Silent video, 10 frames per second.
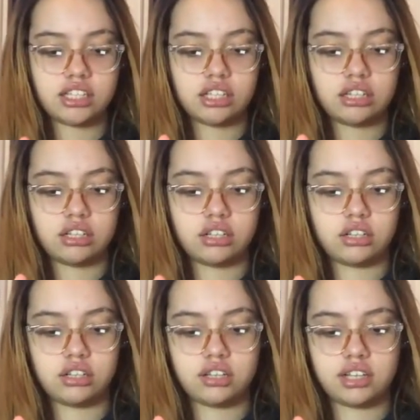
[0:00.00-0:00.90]

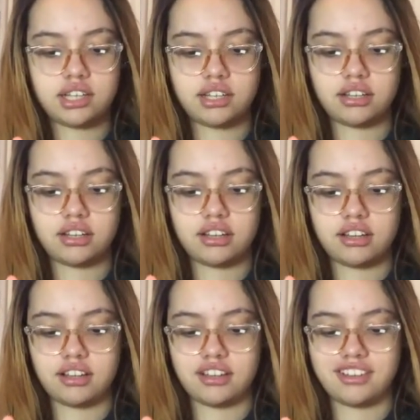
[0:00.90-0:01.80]

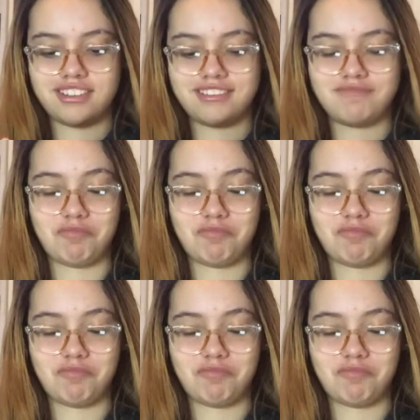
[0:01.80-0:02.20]
(no one is talking)